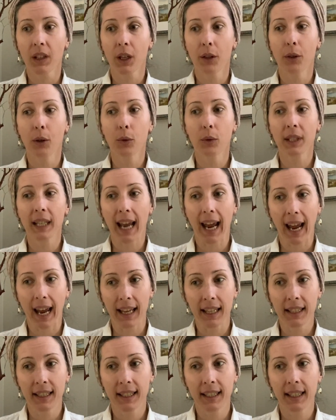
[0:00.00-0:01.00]
those
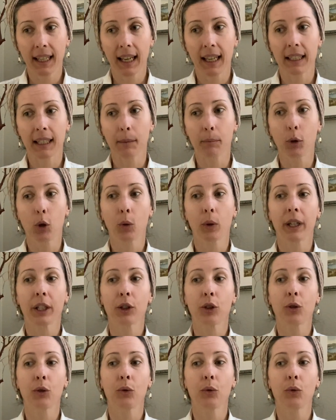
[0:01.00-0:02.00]
ads and i'm
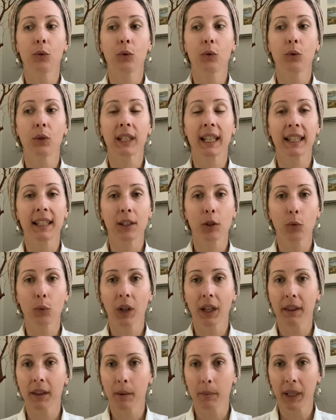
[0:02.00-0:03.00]
going to test
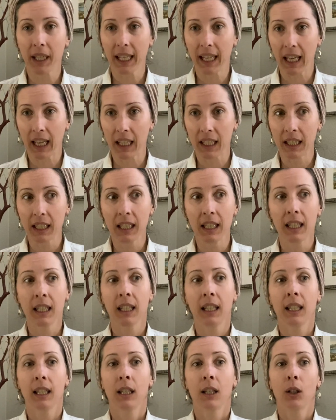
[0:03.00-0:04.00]
run them again
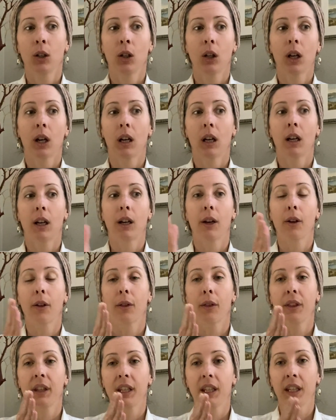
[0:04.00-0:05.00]
uh,
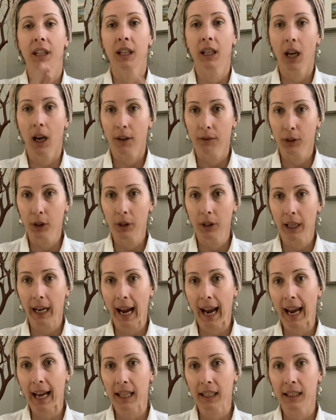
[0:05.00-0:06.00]
the cover
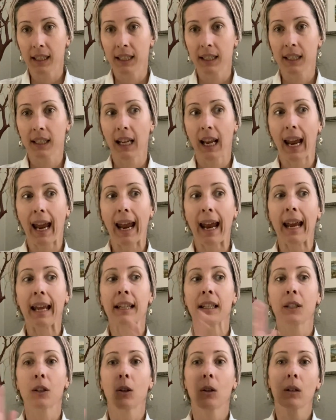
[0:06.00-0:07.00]
ads
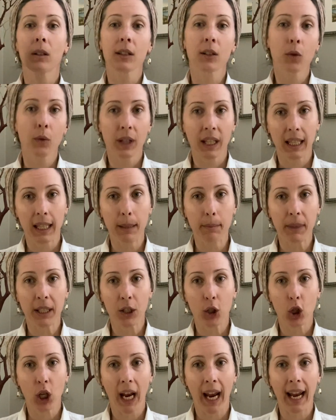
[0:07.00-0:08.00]
and also the
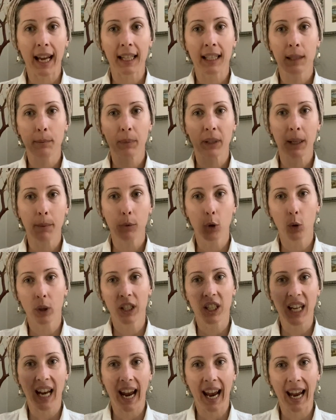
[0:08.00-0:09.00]
image ads, but I'm
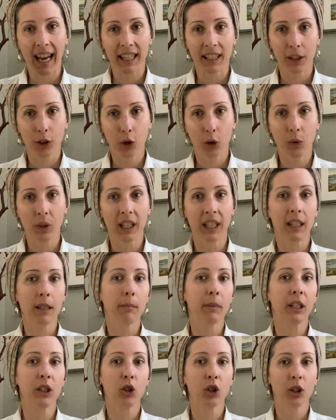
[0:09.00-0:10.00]
going to add to the
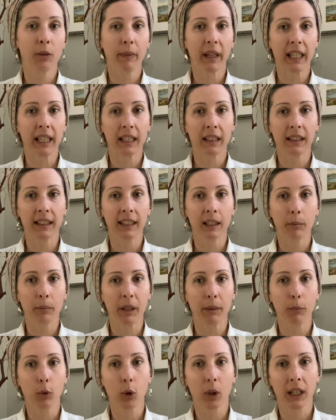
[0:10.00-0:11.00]
image to make it a little
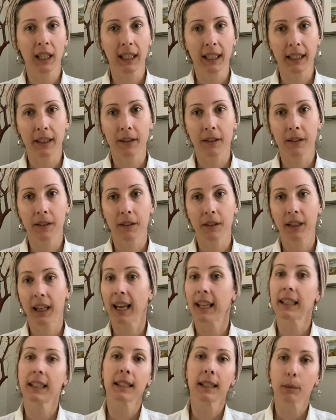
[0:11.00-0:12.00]
bit more clear
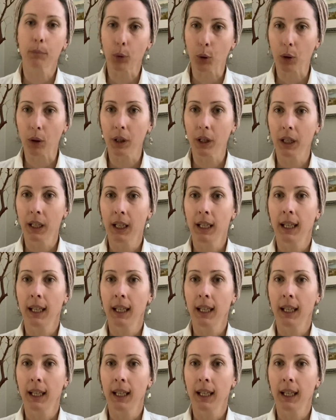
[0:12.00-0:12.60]
that it's a book